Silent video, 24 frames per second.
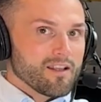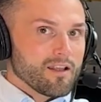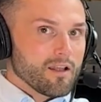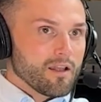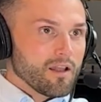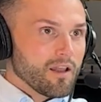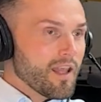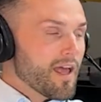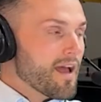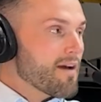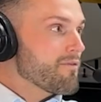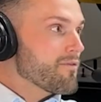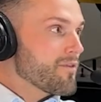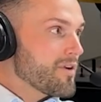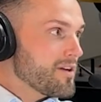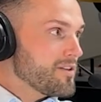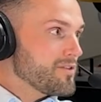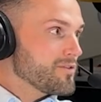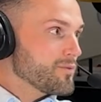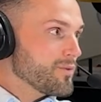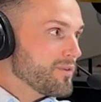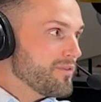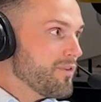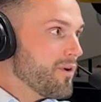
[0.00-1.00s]

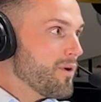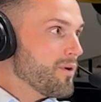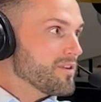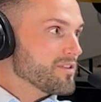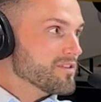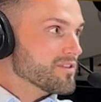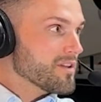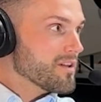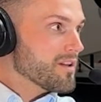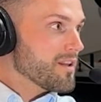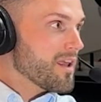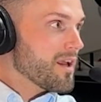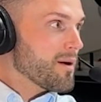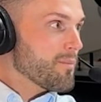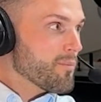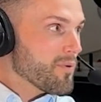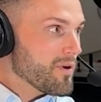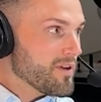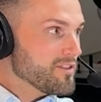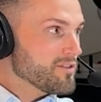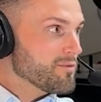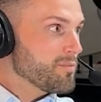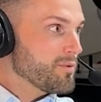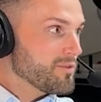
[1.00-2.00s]
leverage. We focus on a lot of
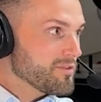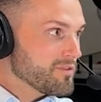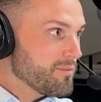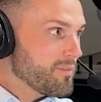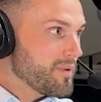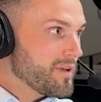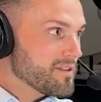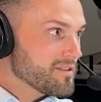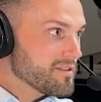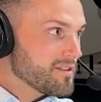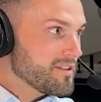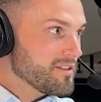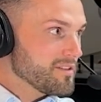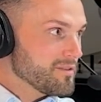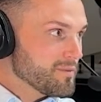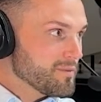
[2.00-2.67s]
principles of business